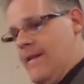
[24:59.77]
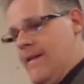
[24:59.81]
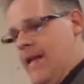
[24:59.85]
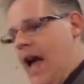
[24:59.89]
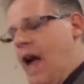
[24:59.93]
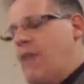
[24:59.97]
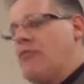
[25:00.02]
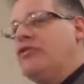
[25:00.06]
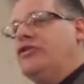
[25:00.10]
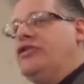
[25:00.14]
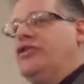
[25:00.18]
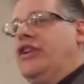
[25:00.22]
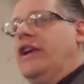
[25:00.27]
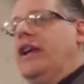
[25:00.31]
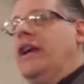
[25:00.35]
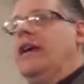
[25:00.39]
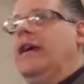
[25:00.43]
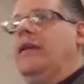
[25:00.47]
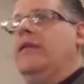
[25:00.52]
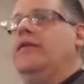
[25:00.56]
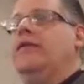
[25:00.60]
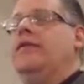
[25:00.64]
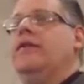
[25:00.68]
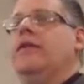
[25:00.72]
I
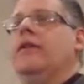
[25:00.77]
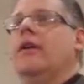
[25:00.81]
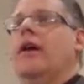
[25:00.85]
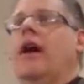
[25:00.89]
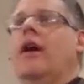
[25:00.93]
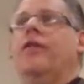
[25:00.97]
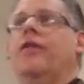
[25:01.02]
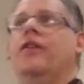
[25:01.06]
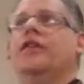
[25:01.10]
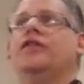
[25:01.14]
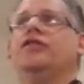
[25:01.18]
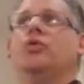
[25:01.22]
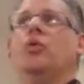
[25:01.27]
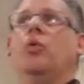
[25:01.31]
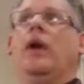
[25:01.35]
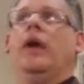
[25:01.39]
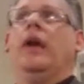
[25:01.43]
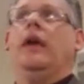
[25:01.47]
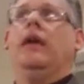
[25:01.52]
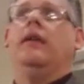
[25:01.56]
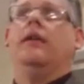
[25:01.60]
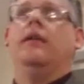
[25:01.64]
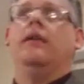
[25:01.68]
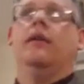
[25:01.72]
received uh, this
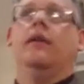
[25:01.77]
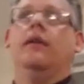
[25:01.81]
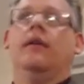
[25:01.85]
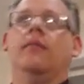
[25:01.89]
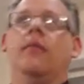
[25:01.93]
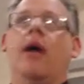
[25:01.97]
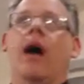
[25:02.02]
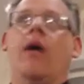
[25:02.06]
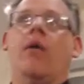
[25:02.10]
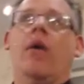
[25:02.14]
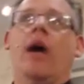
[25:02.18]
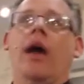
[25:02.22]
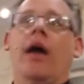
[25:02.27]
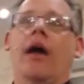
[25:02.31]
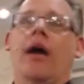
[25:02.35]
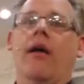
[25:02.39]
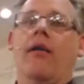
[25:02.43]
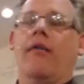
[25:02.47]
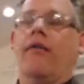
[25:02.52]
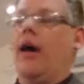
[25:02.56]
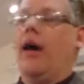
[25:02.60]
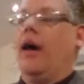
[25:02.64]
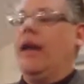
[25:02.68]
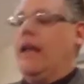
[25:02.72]
week, by way
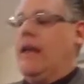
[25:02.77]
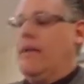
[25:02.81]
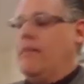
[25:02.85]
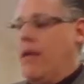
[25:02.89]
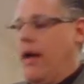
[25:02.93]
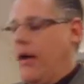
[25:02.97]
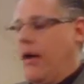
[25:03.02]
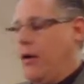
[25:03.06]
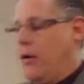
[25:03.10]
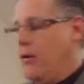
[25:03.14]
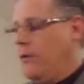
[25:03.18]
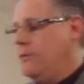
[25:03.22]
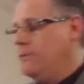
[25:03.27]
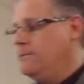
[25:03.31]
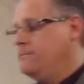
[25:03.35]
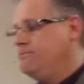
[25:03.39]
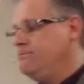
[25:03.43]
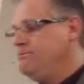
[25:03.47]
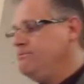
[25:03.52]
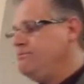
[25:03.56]
of uh, email,